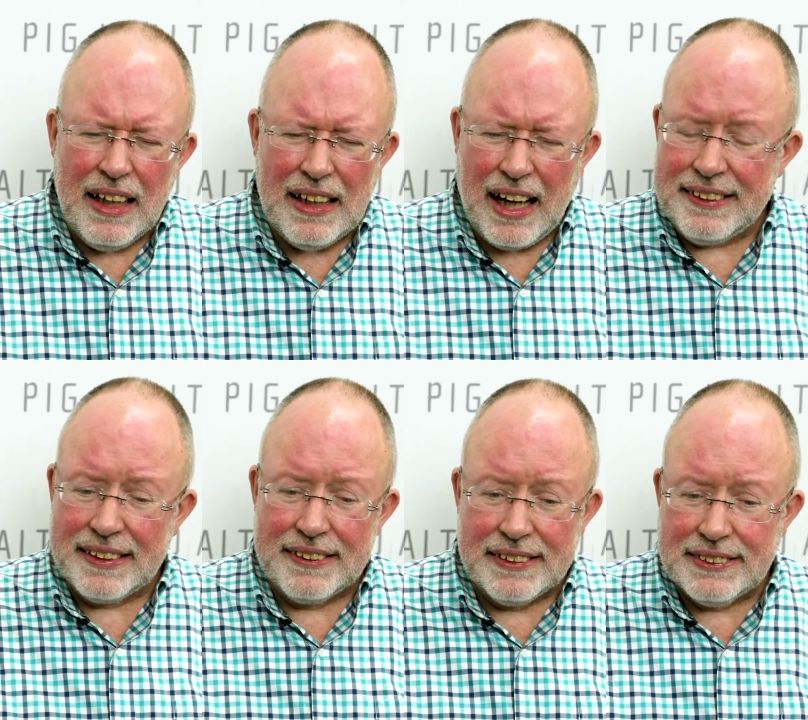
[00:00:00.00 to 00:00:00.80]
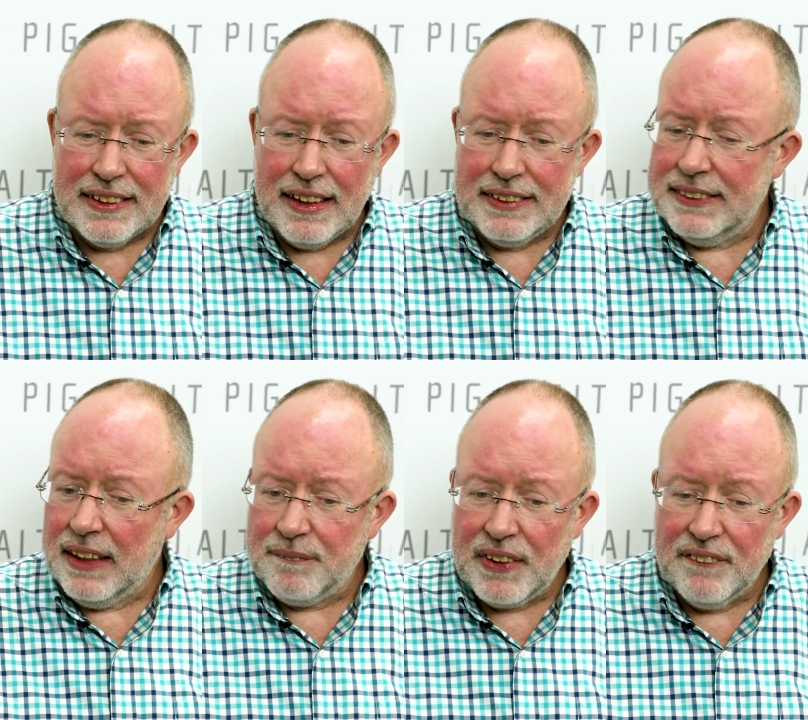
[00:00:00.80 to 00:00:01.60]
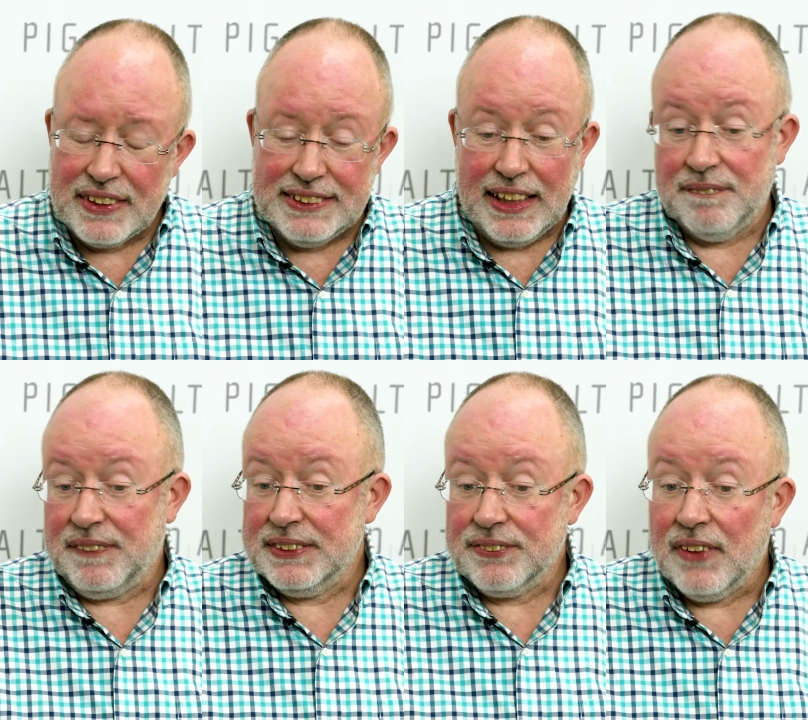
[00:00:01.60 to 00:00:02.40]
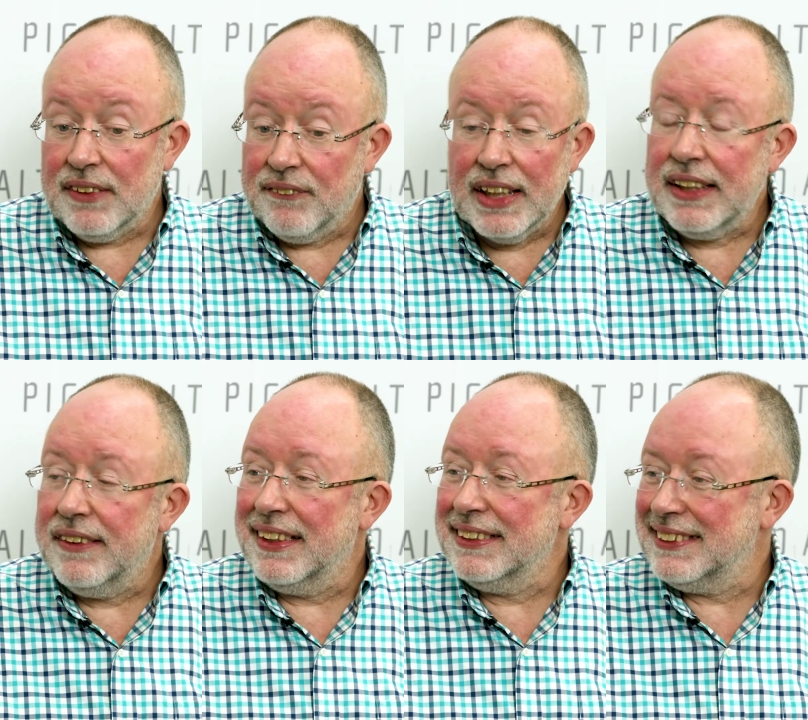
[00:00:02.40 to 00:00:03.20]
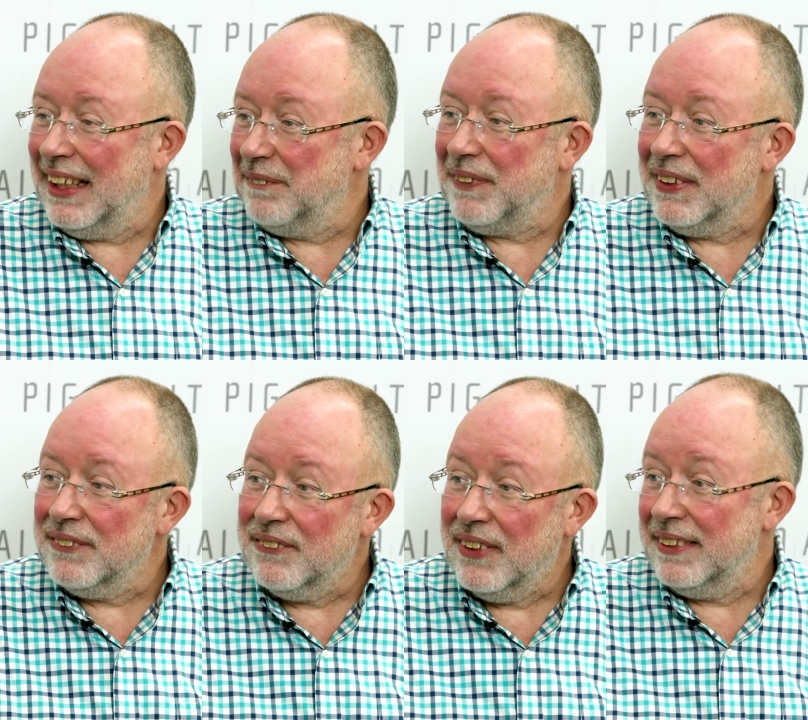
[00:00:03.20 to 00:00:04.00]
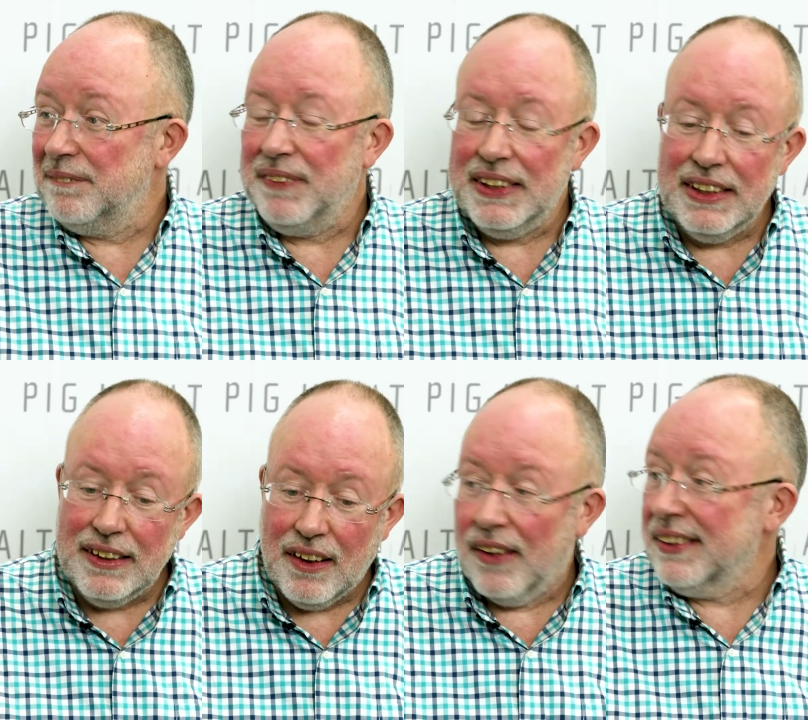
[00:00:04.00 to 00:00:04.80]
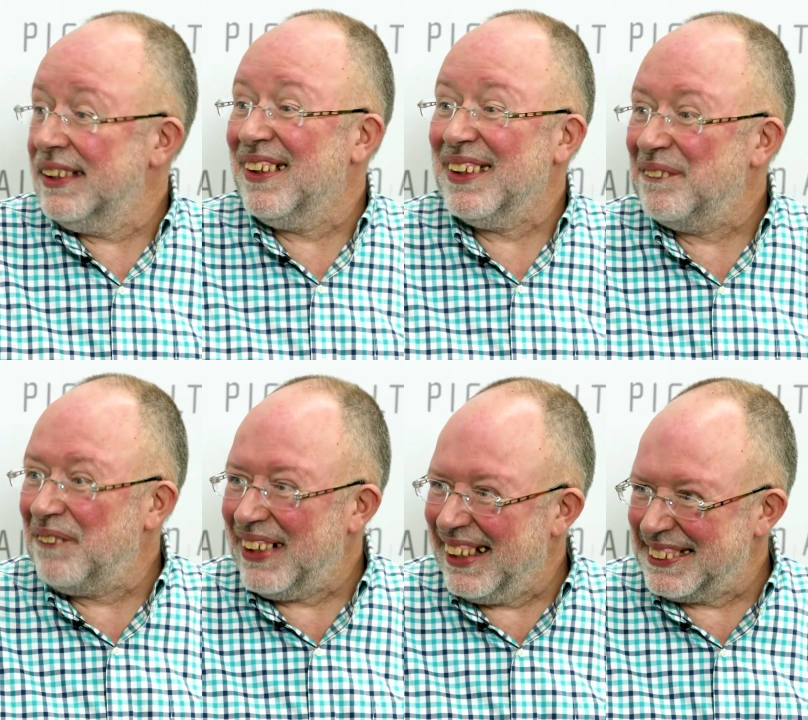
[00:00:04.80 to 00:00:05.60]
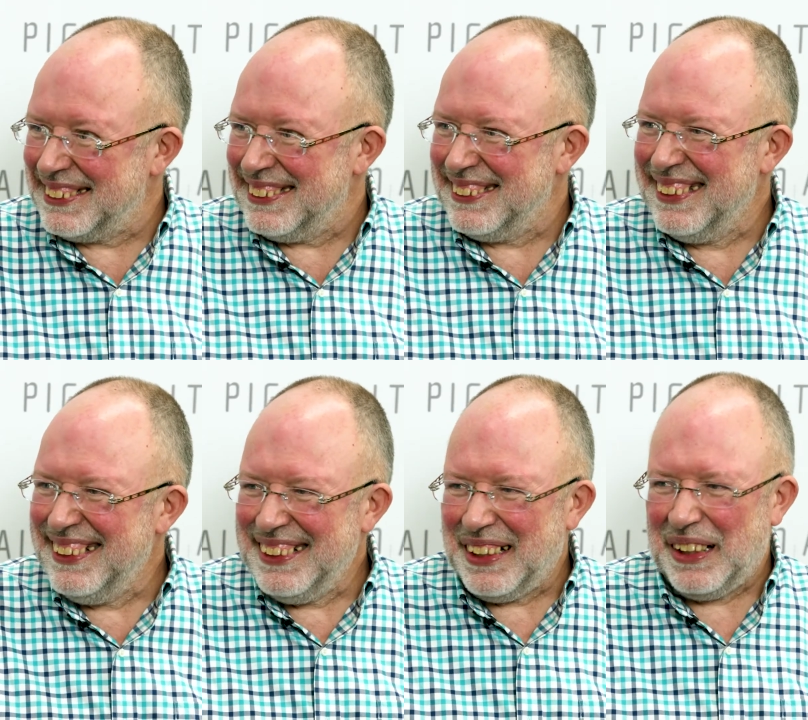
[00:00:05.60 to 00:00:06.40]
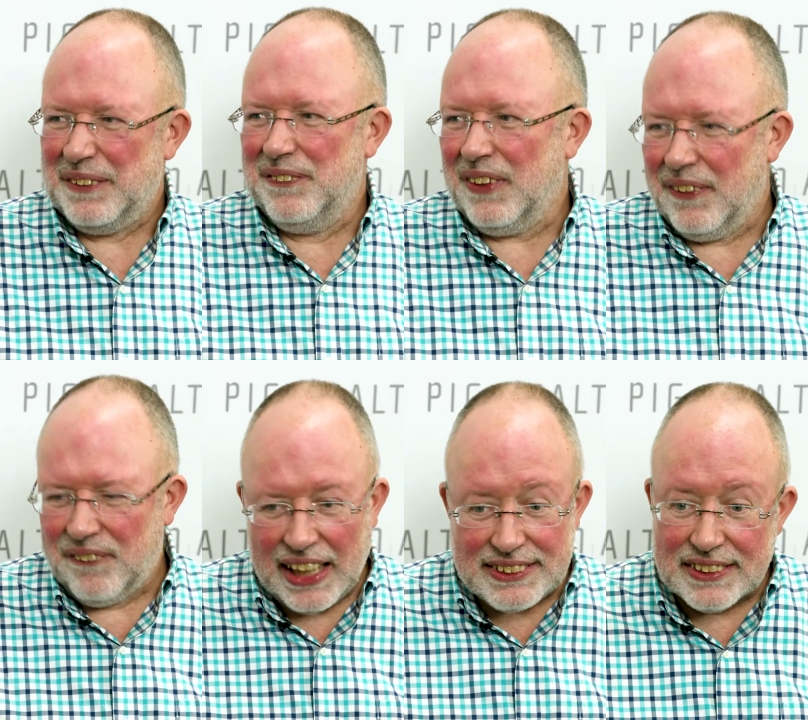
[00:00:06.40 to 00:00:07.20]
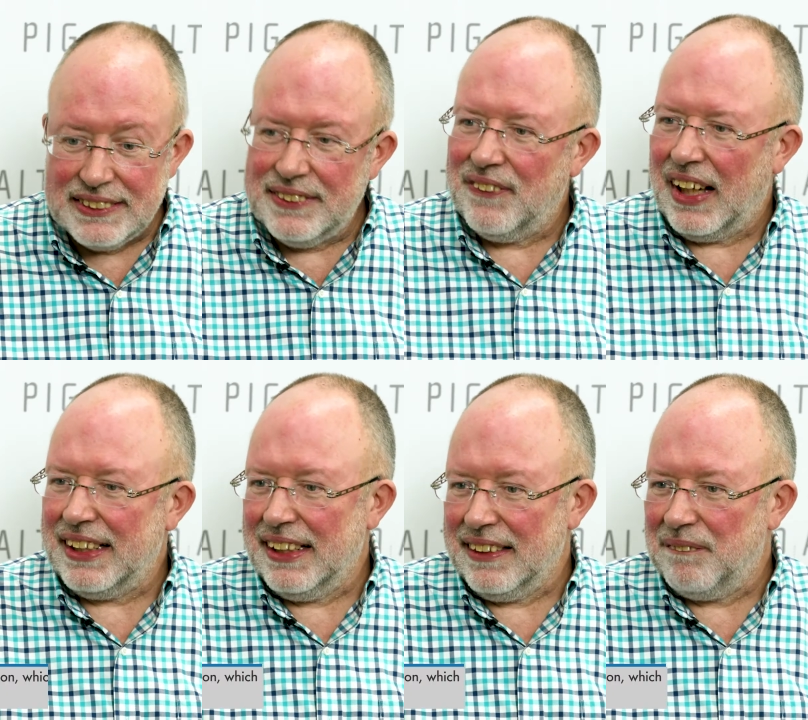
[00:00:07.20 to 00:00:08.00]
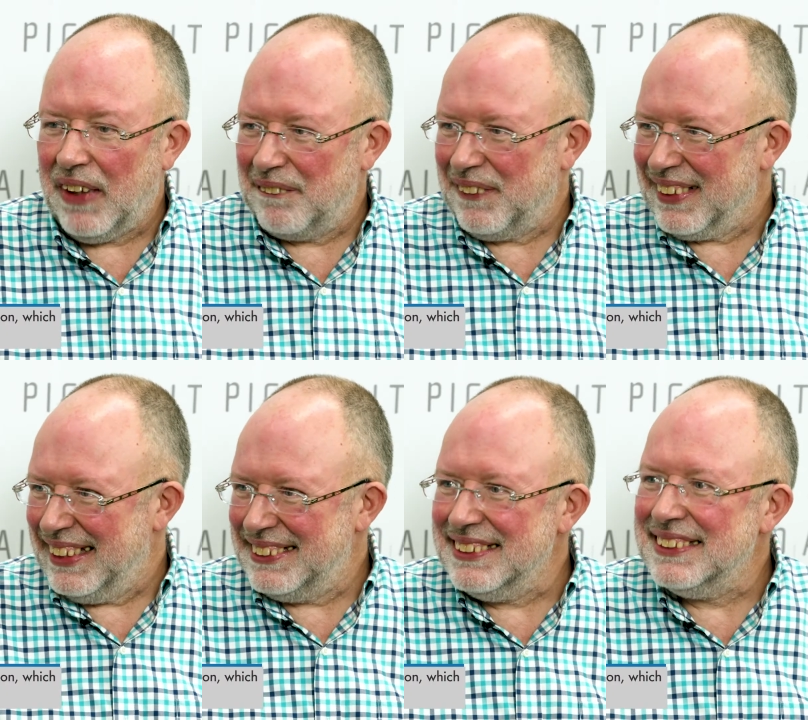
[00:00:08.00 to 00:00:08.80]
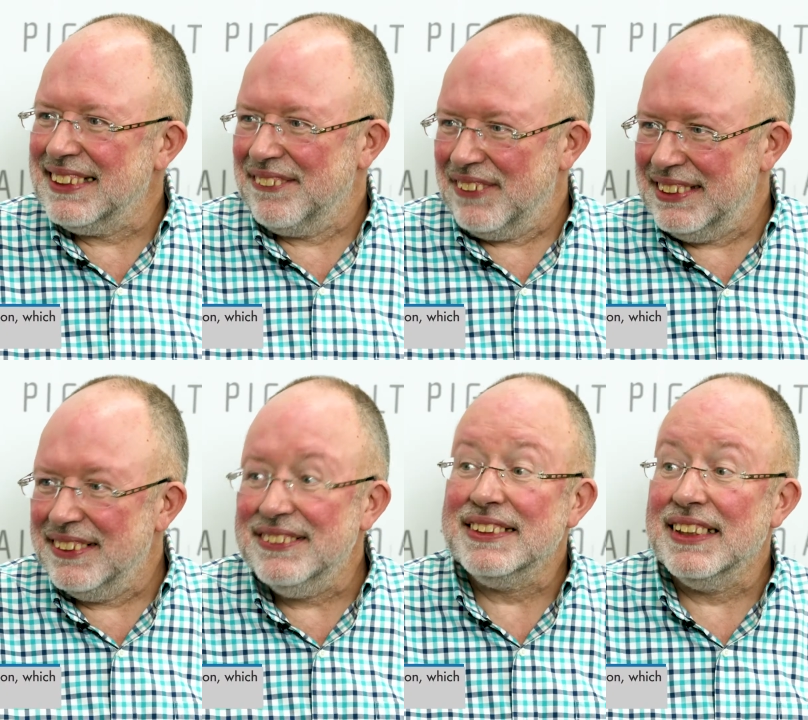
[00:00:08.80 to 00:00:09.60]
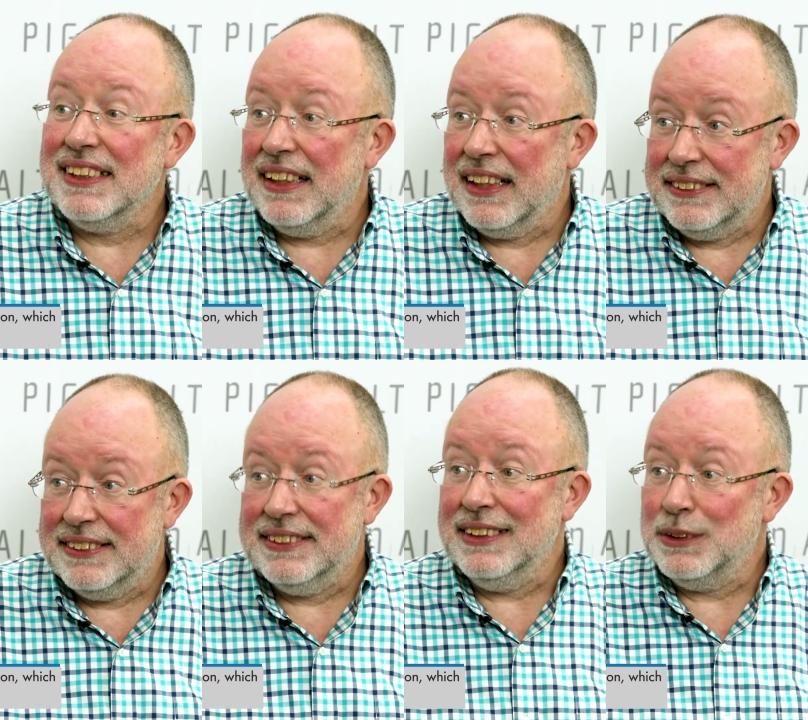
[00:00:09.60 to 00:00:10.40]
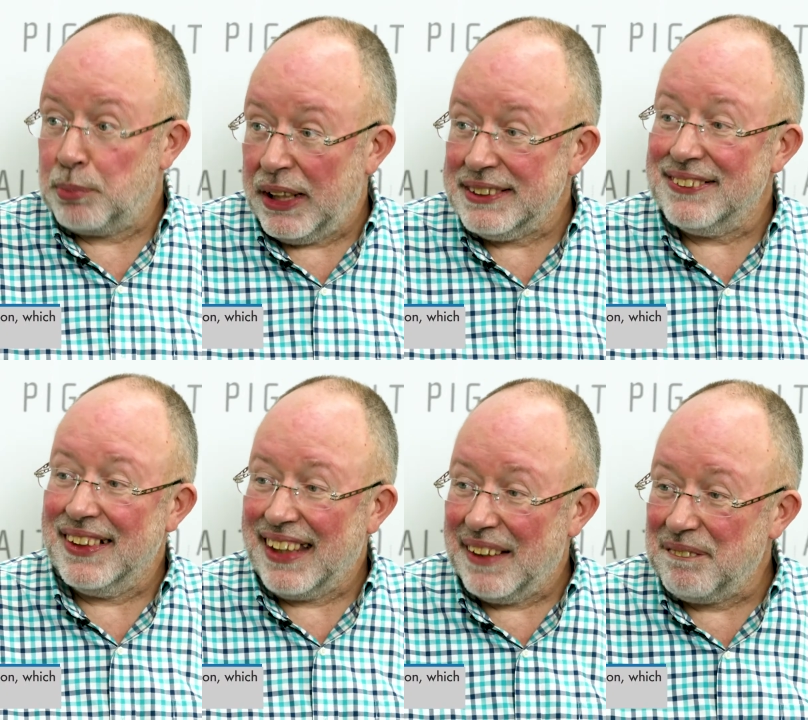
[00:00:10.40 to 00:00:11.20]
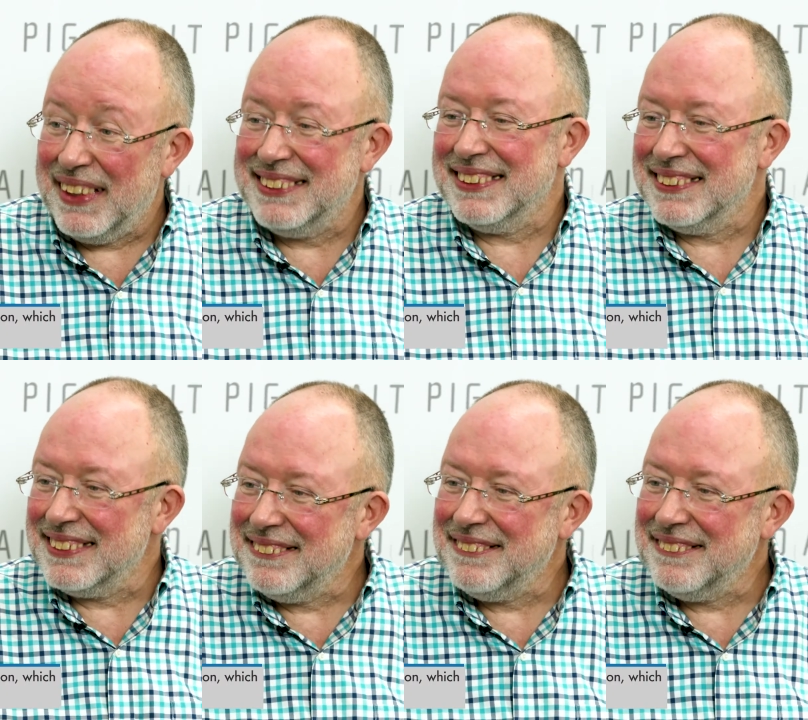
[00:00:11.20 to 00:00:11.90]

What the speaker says: I think there's a number of examples. One good example would be all-in-all-out production of actually dividing the populations and reducing disease pressure on that basis.